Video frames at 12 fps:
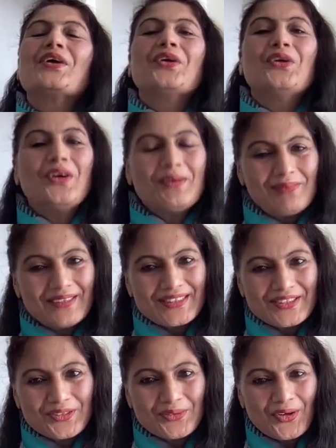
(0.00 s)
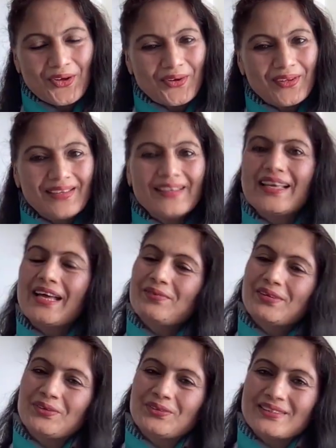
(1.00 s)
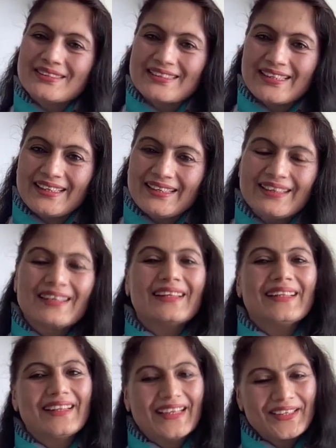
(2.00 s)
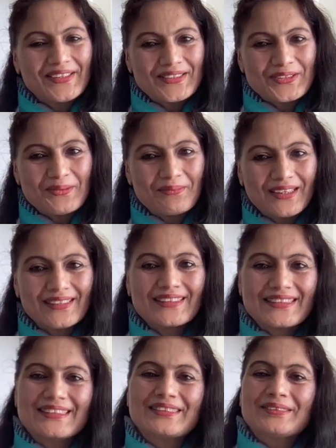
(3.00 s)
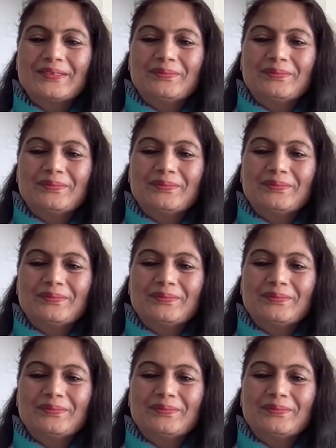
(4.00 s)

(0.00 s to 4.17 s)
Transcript: God bless you all. Have a good day. Thank you so much.